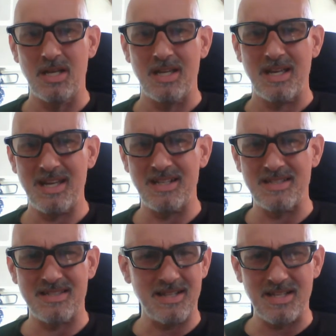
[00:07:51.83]
and
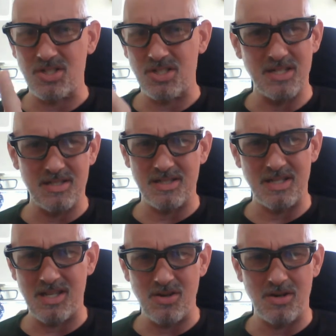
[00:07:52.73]
it's like she doesn't
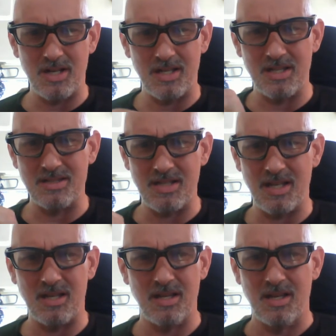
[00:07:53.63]
hear, and it's
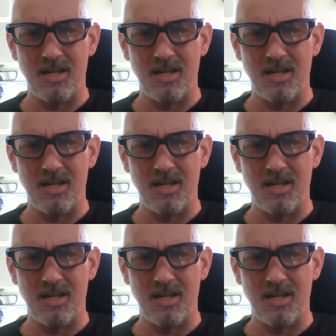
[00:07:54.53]
like